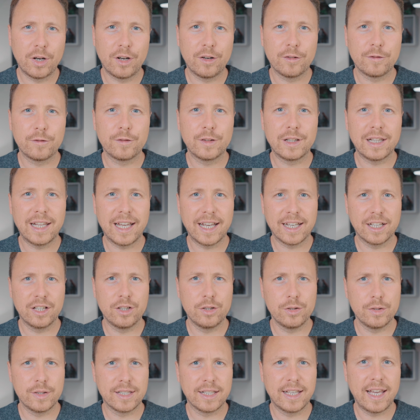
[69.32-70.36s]
of
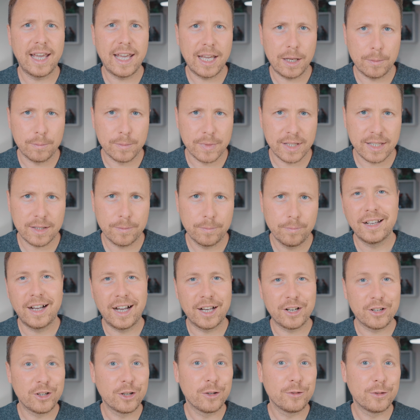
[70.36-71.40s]
LEGO's games. I
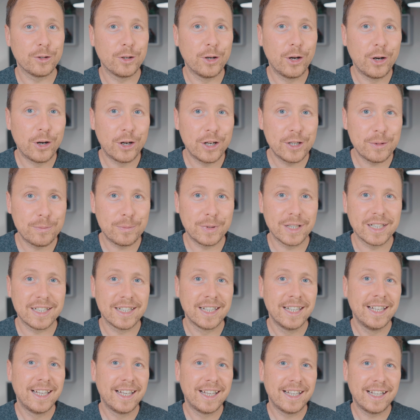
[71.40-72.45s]
don't know if you heard, but
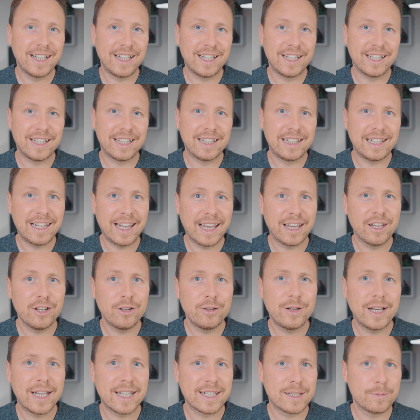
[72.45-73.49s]

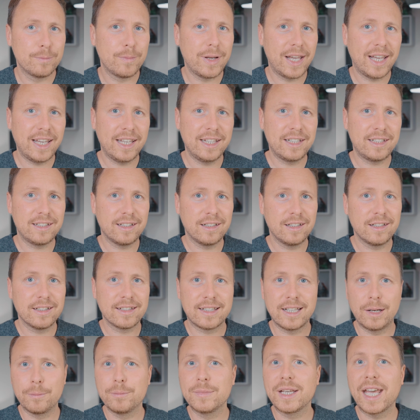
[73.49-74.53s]
LEGO has made
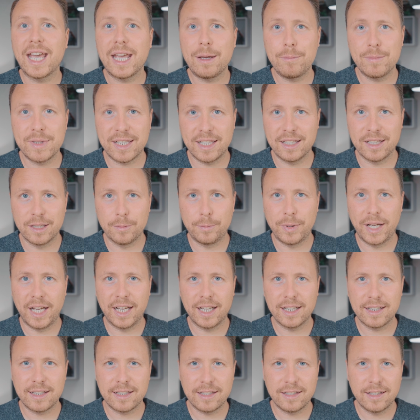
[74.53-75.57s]
some games in the
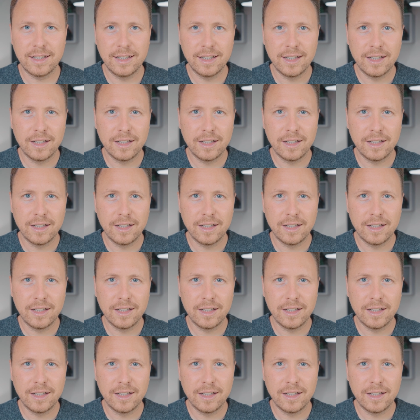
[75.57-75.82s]
past.